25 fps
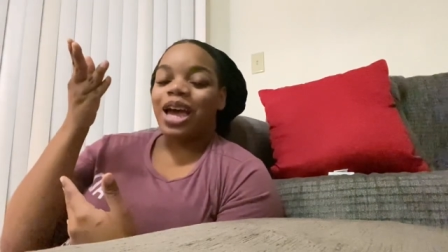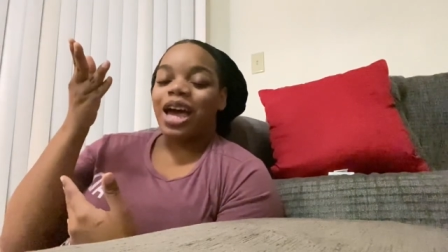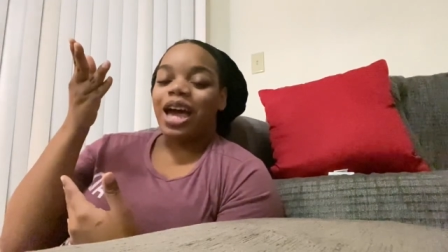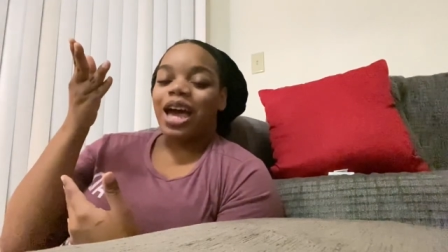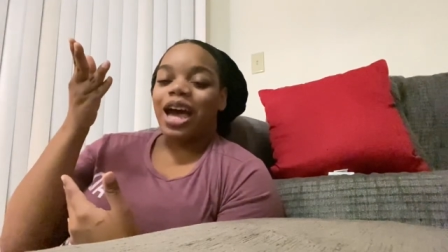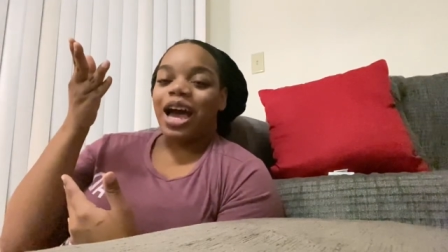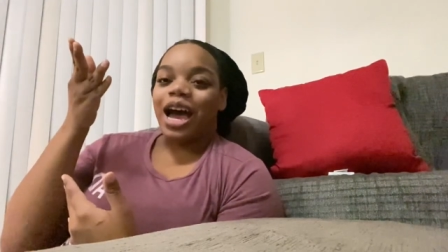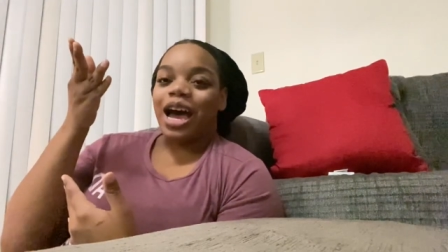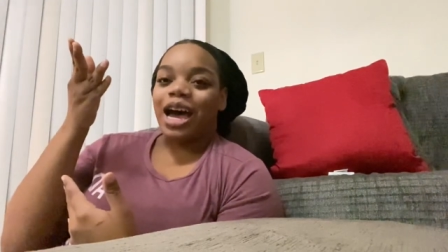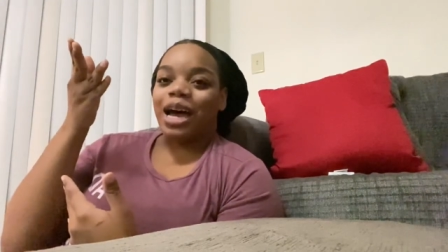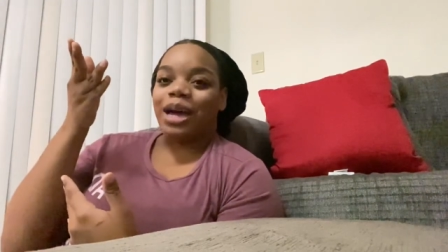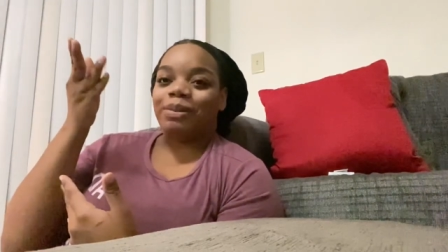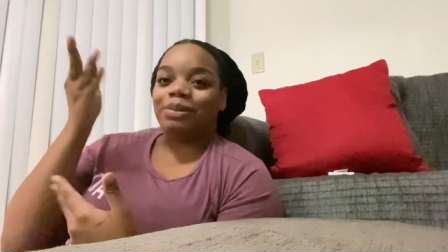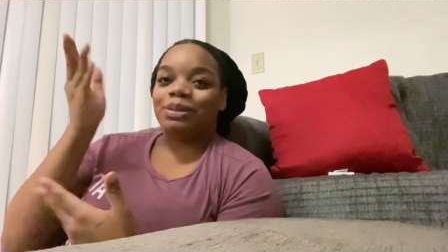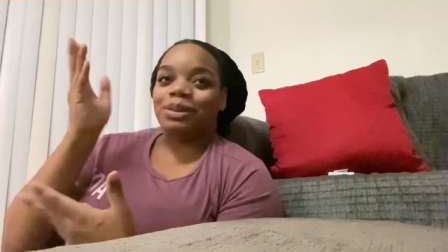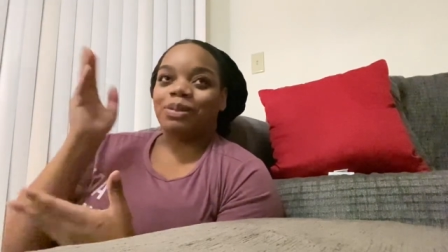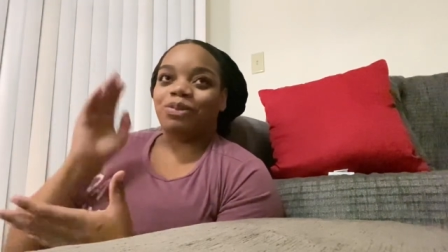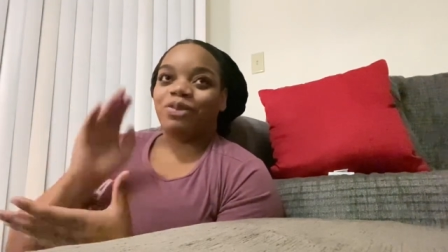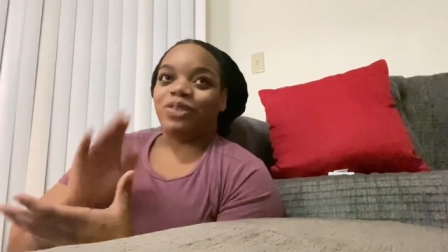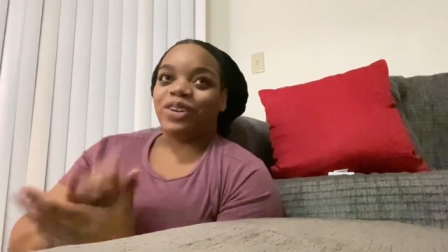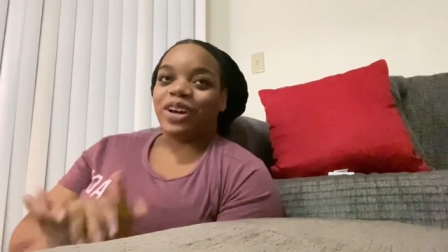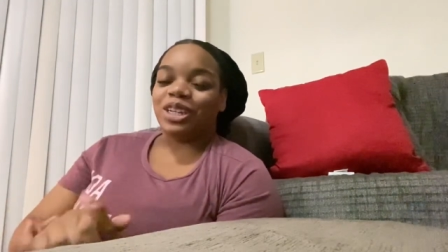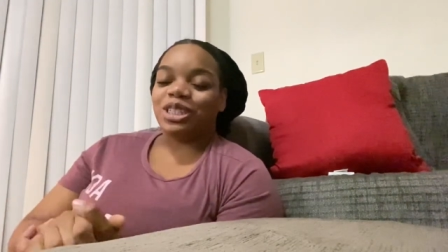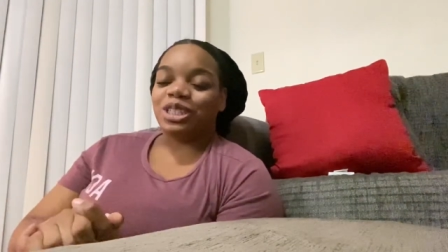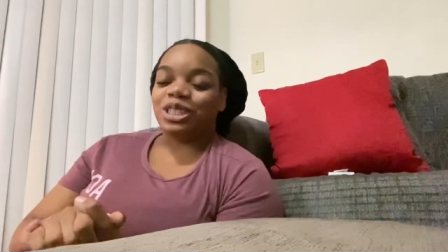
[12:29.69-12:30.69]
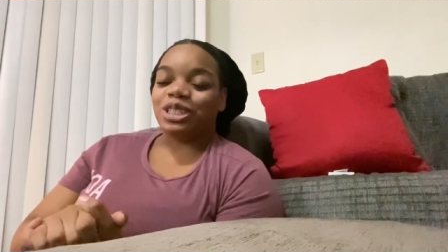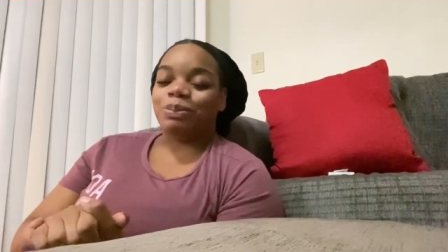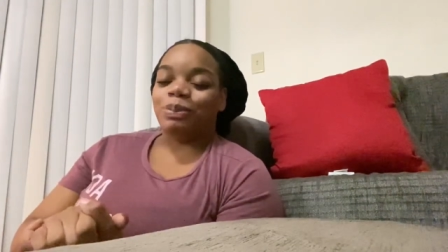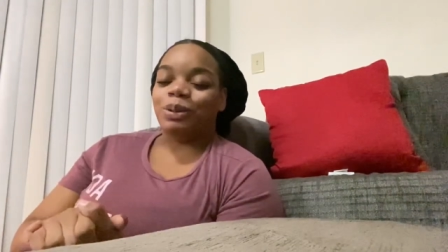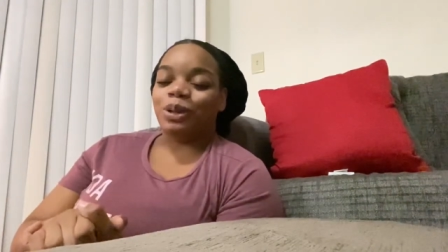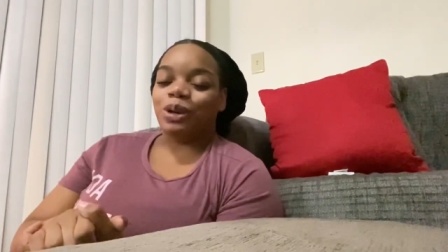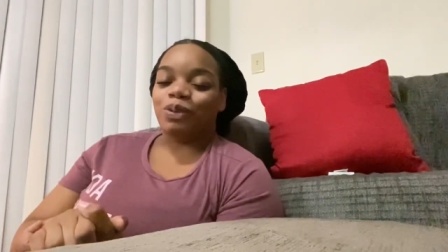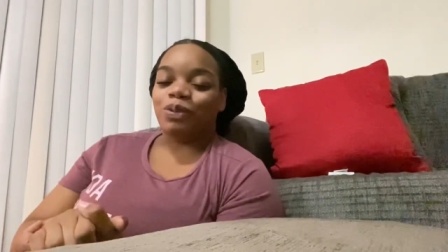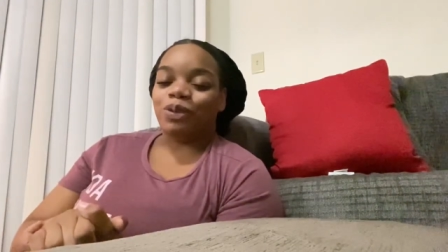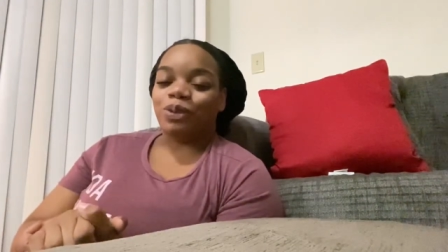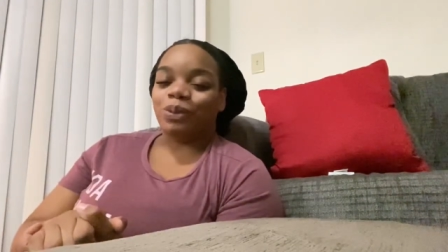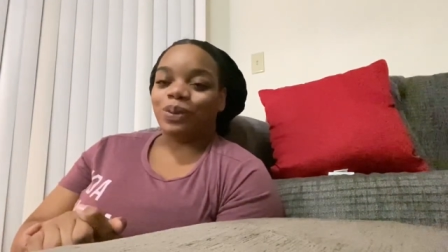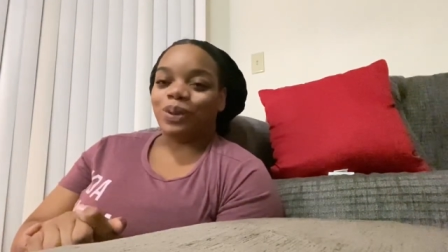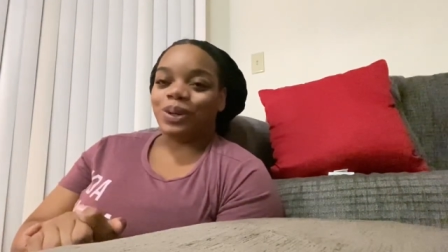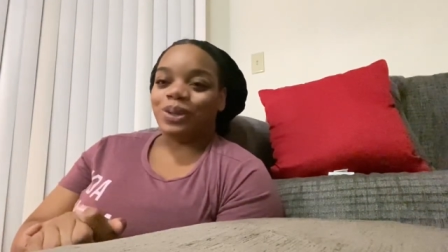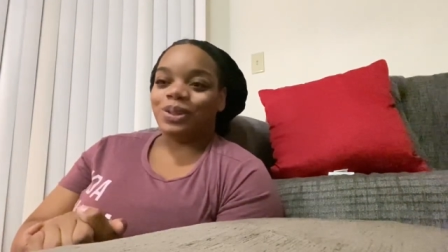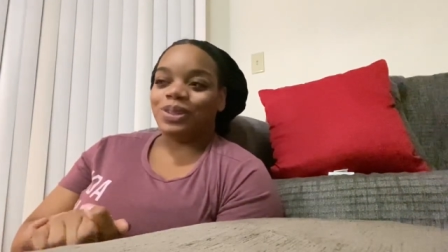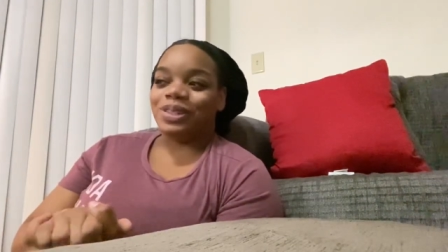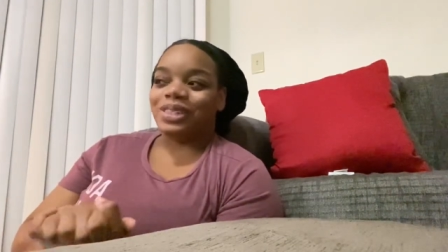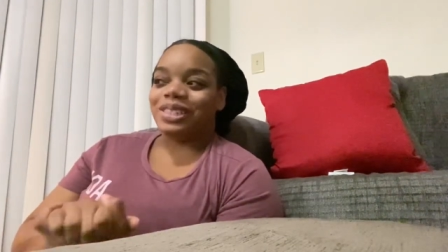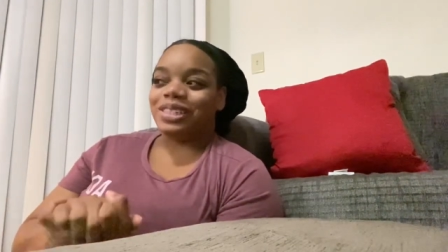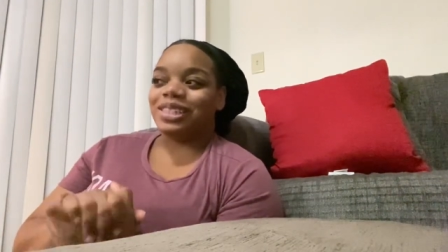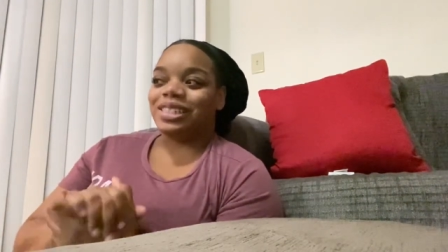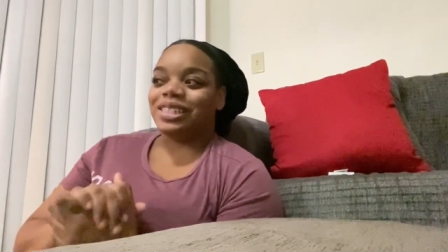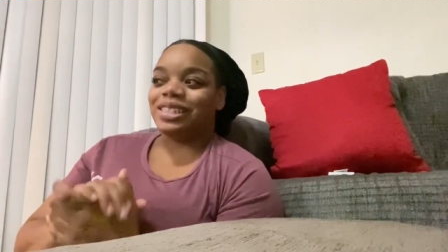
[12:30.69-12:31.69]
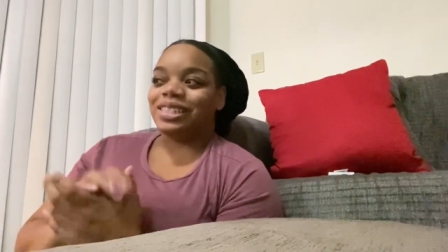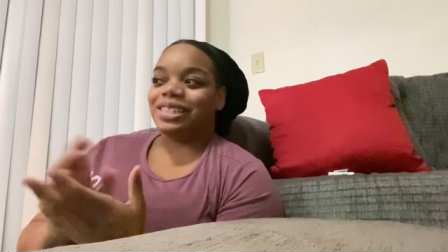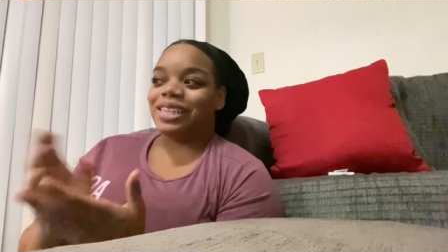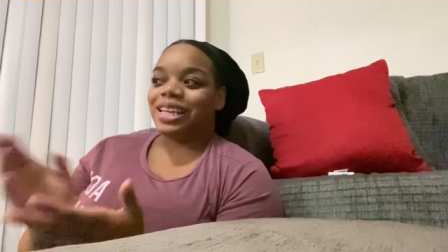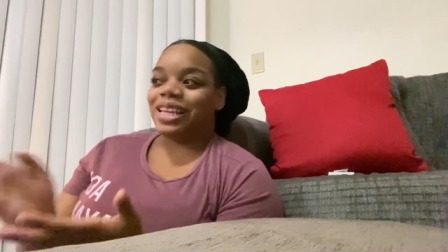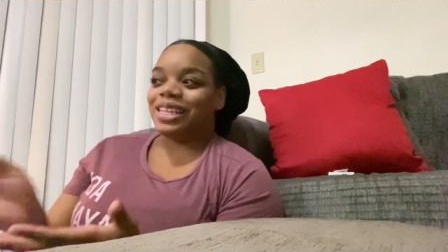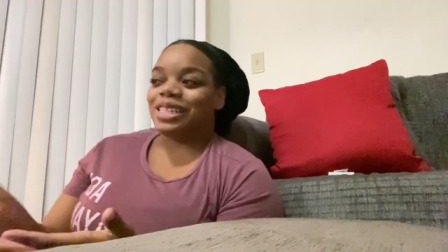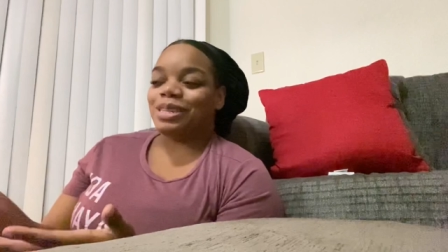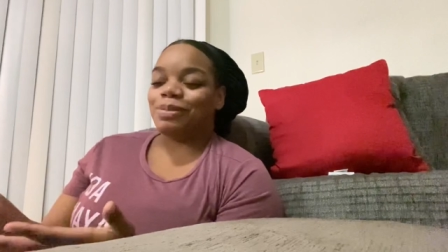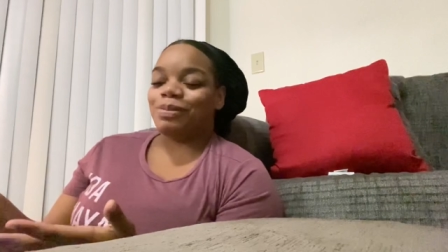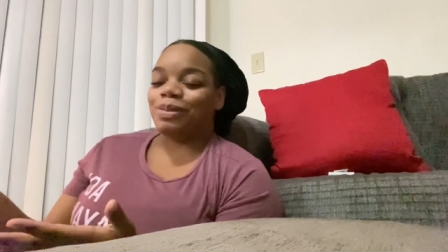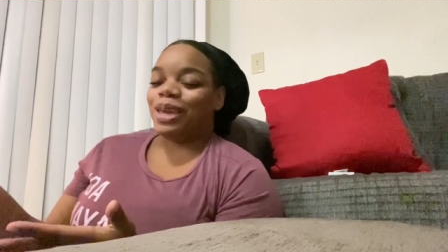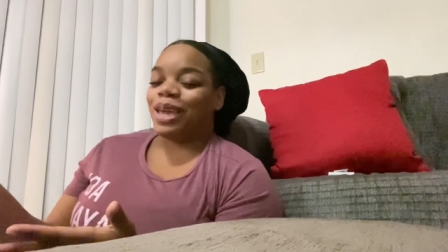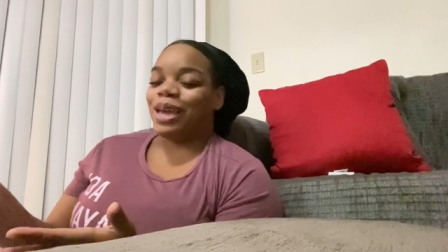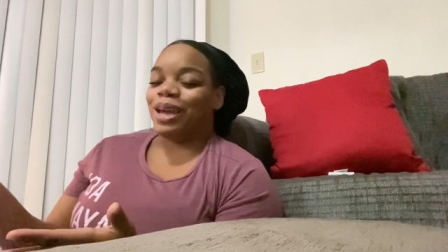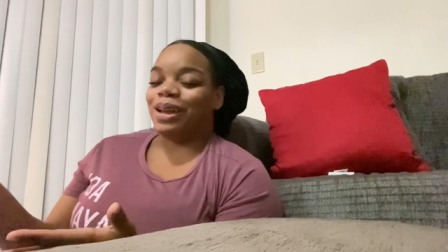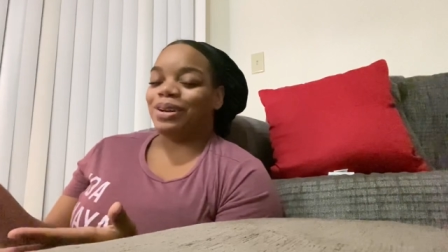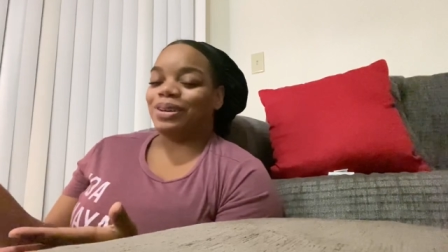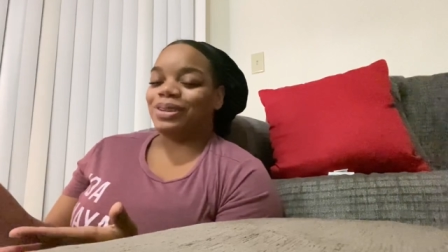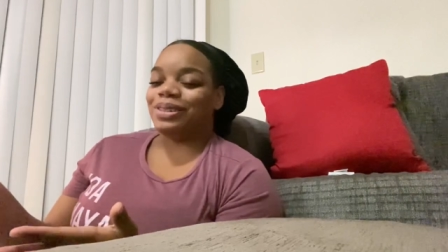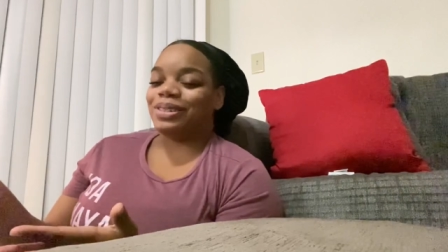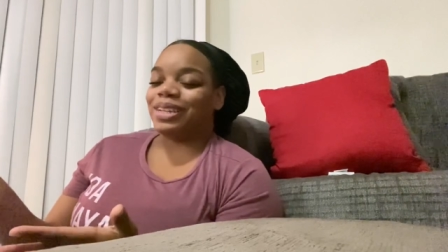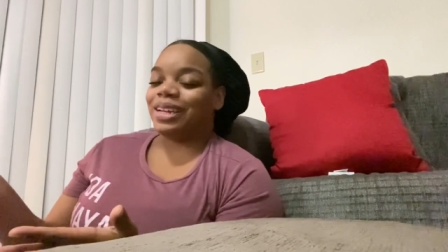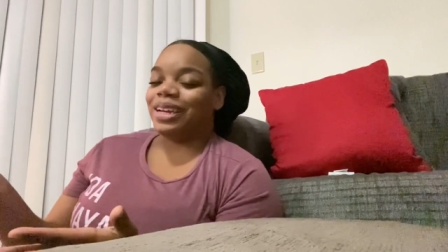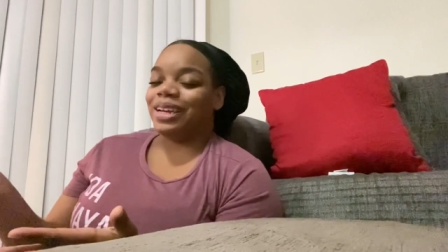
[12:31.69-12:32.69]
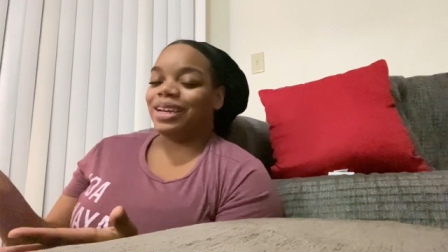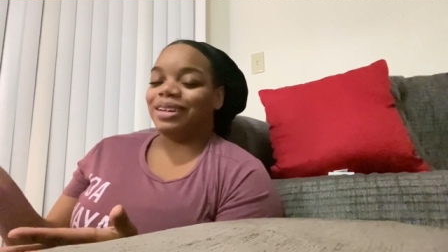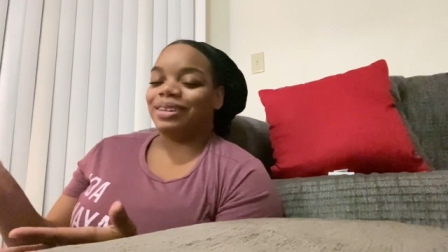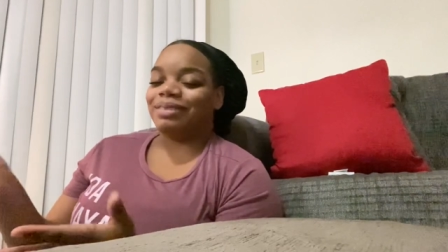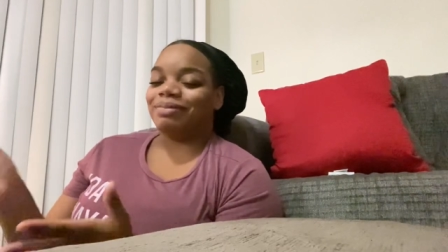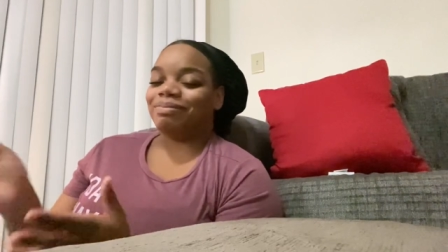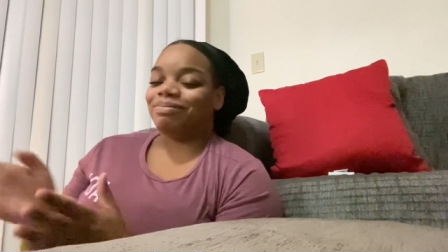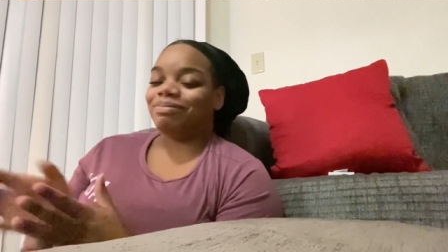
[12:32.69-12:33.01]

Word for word: um, some fresh, beautiful roses and some candles. Like,